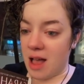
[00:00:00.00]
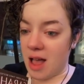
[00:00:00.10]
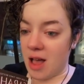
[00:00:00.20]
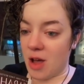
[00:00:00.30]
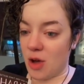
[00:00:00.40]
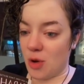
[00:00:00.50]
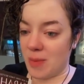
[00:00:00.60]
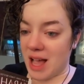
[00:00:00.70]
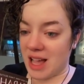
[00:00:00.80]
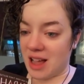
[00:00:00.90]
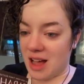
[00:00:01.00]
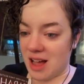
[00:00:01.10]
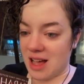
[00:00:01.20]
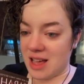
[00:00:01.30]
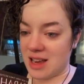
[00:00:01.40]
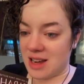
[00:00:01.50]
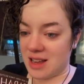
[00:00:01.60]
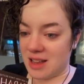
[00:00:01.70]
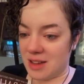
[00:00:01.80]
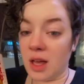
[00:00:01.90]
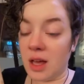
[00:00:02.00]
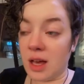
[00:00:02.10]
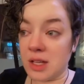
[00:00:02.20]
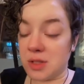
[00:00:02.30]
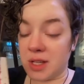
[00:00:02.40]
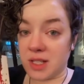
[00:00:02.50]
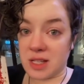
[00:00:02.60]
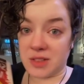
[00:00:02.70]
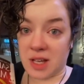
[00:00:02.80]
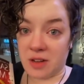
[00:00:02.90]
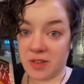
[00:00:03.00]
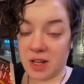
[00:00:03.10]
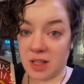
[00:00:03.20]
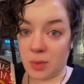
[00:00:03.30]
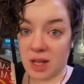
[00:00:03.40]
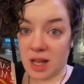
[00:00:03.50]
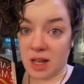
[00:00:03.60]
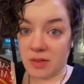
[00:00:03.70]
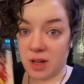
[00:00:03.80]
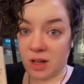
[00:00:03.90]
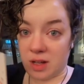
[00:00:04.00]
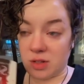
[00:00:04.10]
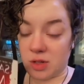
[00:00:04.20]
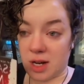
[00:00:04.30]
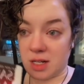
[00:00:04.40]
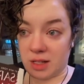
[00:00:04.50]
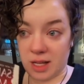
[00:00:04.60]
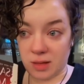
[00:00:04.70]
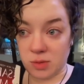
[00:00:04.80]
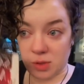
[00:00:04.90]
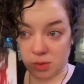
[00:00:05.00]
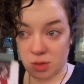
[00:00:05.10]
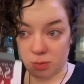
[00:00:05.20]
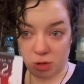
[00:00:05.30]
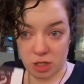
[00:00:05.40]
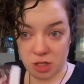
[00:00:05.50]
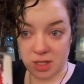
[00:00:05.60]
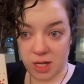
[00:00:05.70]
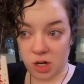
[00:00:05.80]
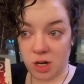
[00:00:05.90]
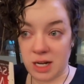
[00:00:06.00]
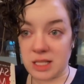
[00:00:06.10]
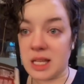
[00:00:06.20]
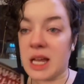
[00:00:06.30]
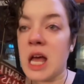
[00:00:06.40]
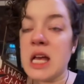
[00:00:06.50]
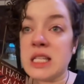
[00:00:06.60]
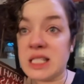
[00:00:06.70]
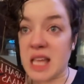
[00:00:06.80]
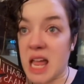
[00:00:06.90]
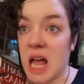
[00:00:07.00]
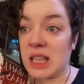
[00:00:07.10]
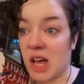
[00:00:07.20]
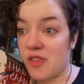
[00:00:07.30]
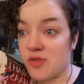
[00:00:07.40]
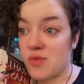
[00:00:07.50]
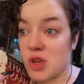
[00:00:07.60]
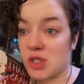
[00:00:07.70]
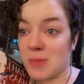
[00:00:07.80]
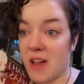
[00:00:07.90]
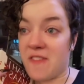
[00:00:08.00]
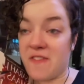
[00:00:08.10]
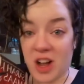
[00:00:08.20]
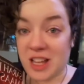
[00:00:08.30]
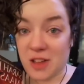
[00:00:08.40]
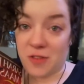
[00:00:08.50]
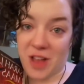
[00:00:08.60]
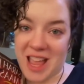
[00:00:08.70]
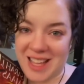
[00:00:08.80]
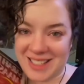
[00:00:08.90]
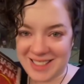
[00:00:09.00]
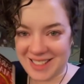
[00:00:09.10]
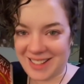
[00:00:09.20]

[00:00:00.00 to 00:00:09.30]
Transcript: Oh my god. I do think it's kind of funny that we have Hunt trying to like do compressions on her and he's like, say I love you to my fucking face.